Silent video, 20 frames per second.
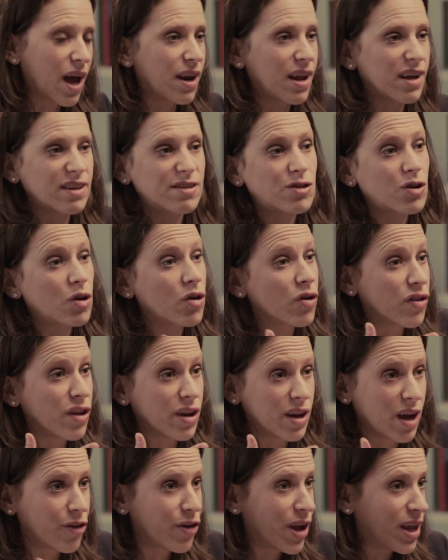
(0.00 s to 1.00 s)
and
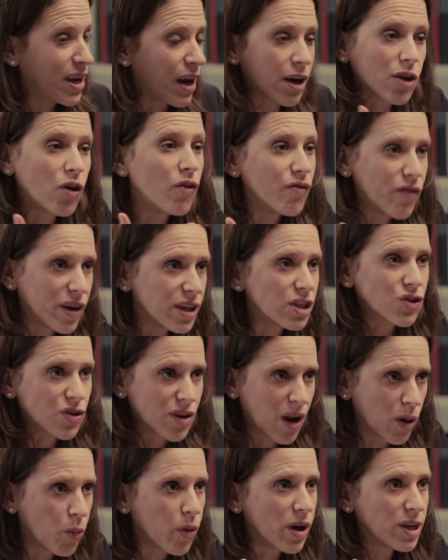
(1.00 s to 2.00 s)
extraordinary and
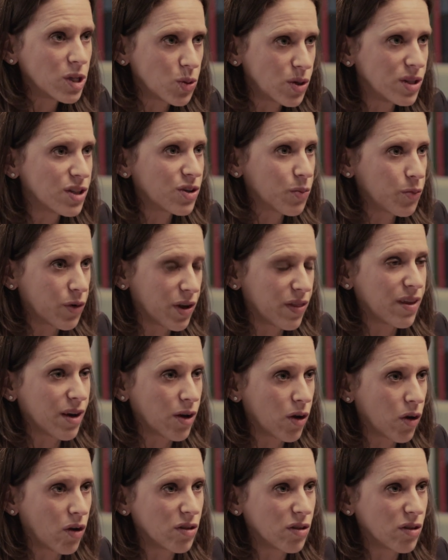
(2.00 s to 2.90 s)
unconventional way to interpret the